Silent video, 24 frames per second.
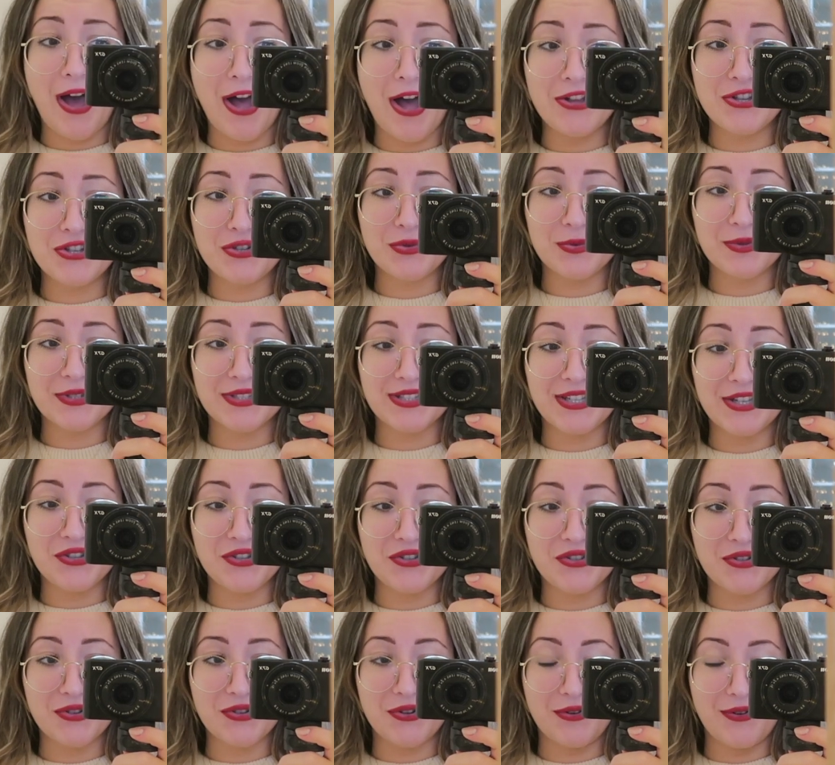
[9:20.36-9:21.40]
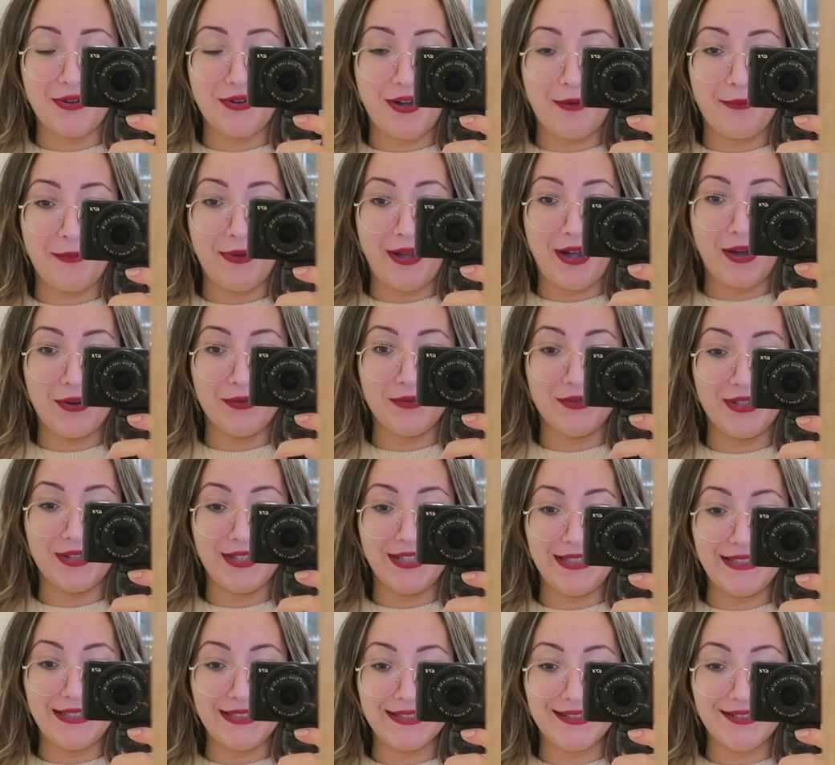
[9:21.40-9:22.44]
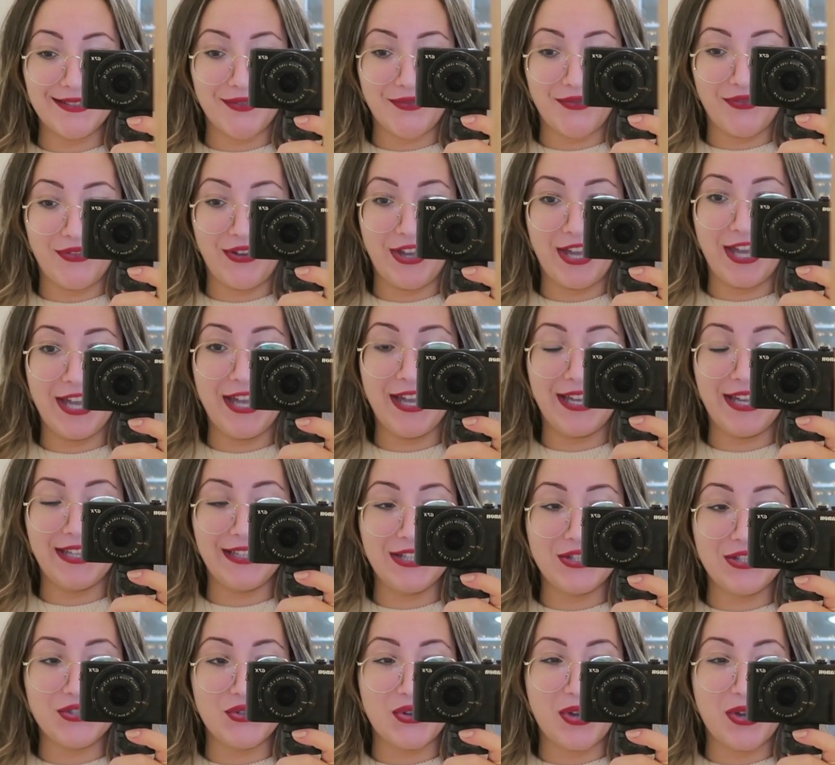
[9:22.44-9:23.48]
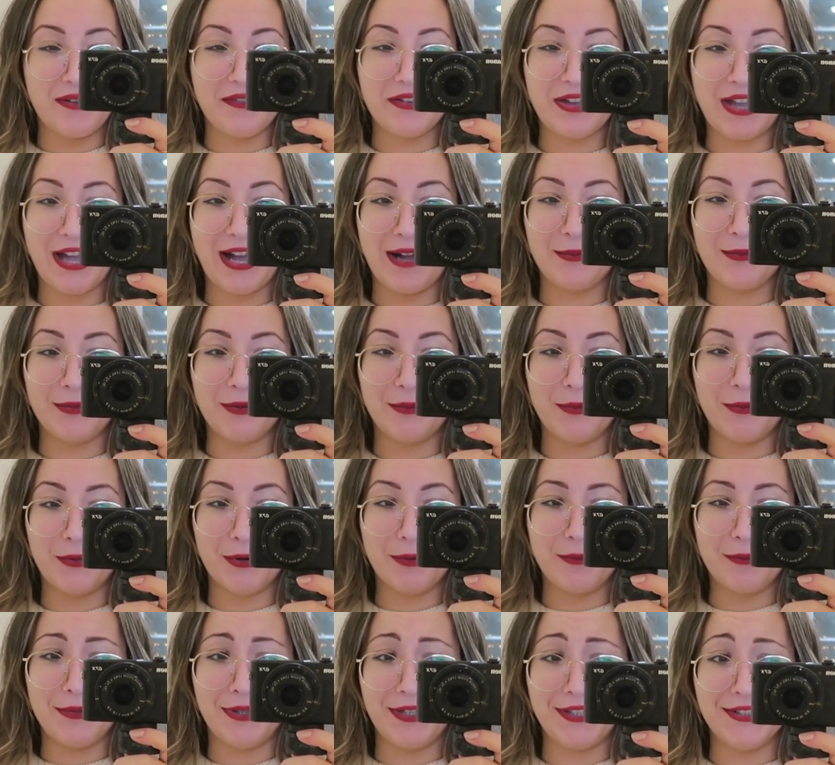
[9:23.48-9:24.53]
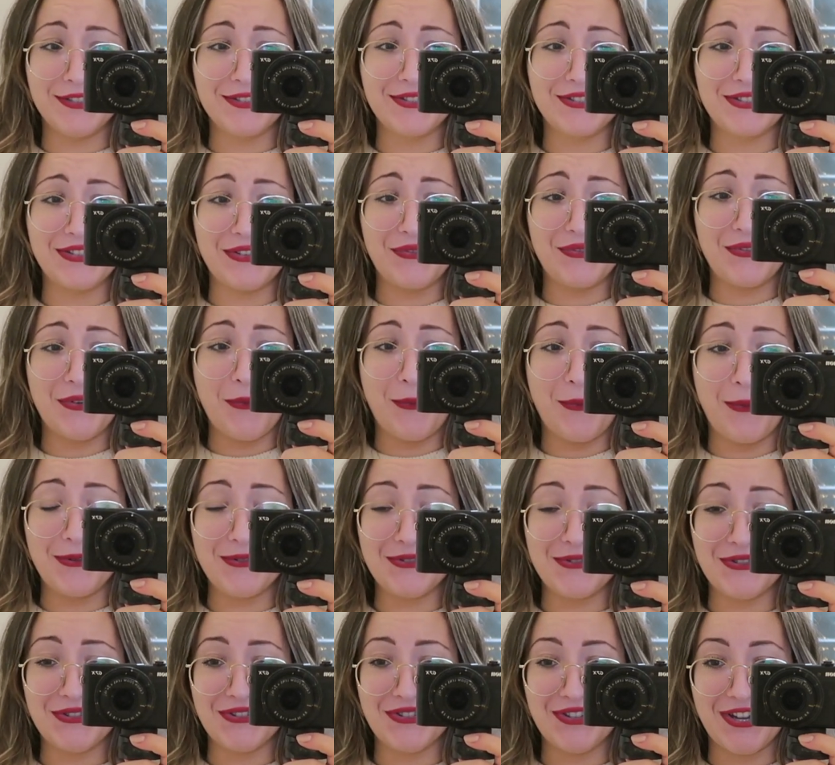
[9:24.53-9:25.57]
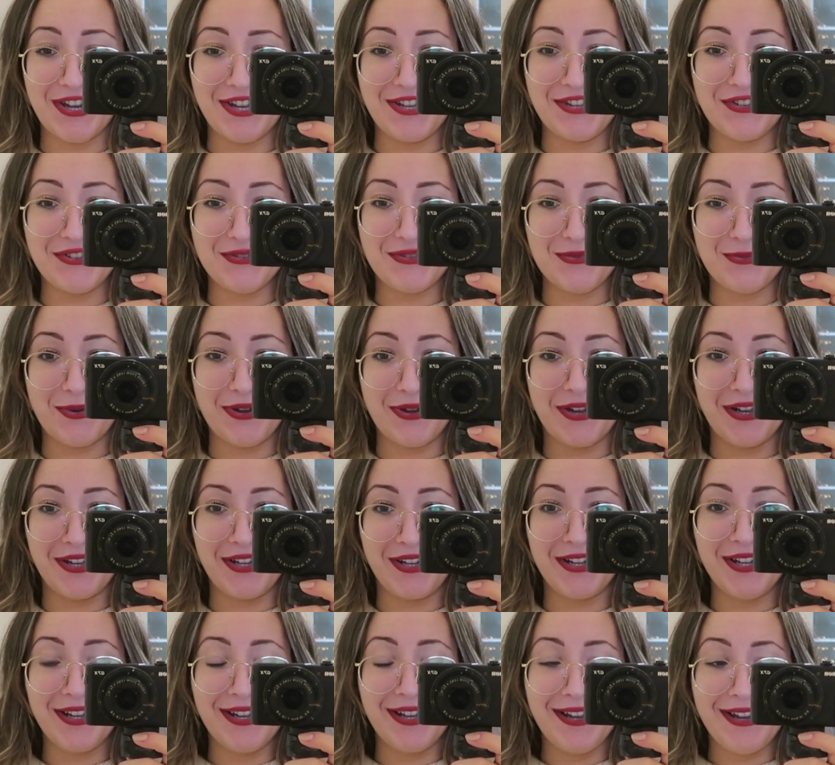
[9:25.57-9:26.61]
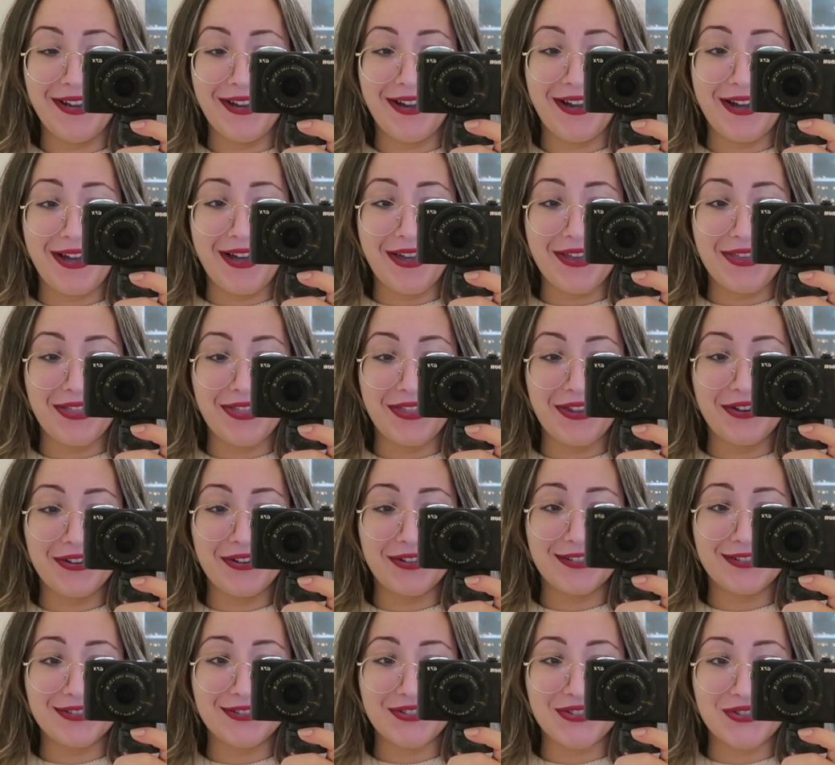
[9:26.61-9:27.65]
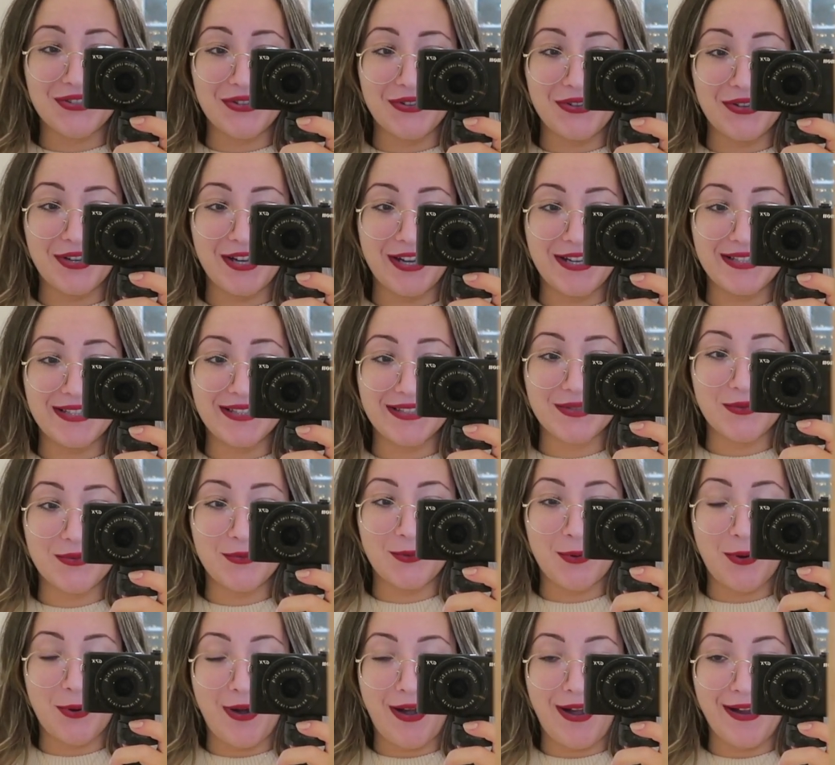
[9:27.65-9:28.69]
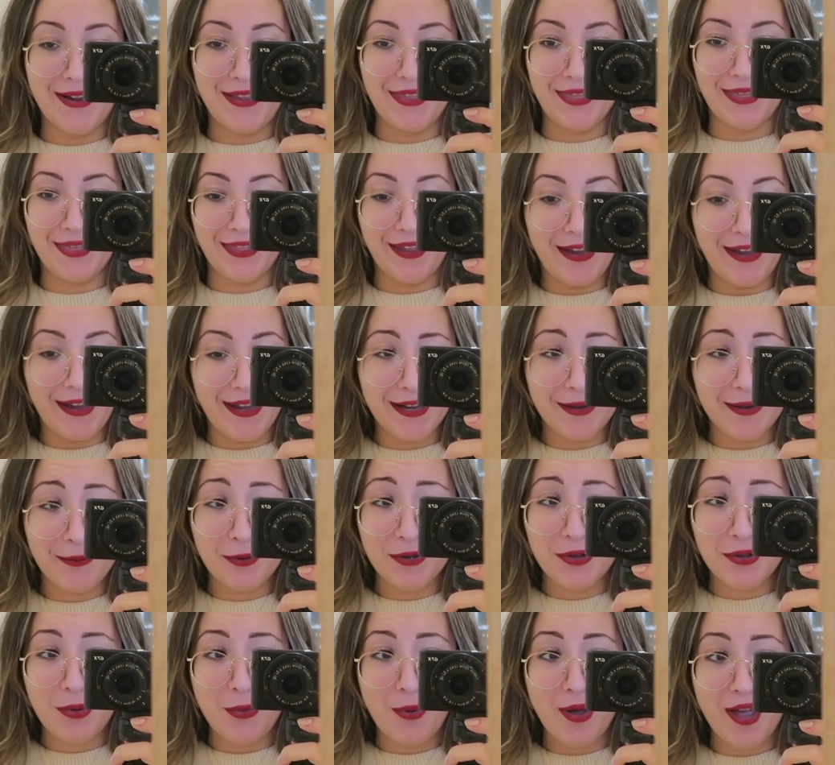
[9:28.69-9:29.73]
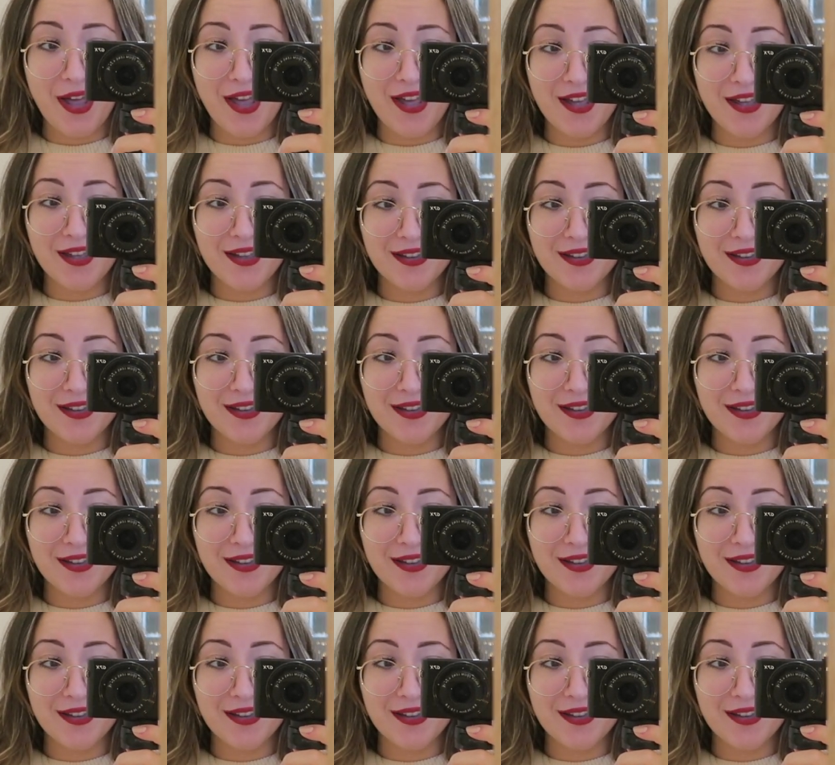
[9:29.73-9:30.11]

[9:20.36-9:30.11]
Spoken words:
100% sure about this fit, and I do have a couple more minutes if I want to change, but I figure I'll show you guys what I think I'm gonna wear.